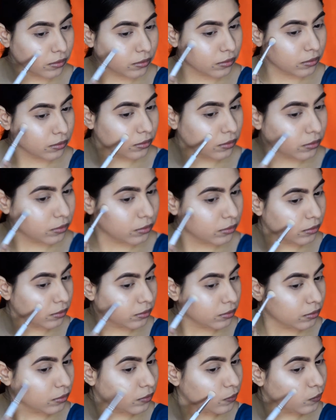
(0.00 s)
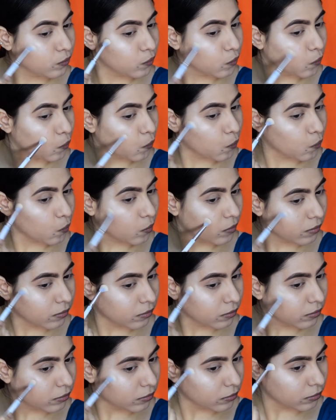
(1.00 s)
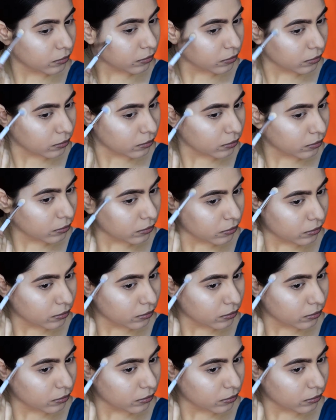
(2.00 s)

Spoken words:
Nobody speaks.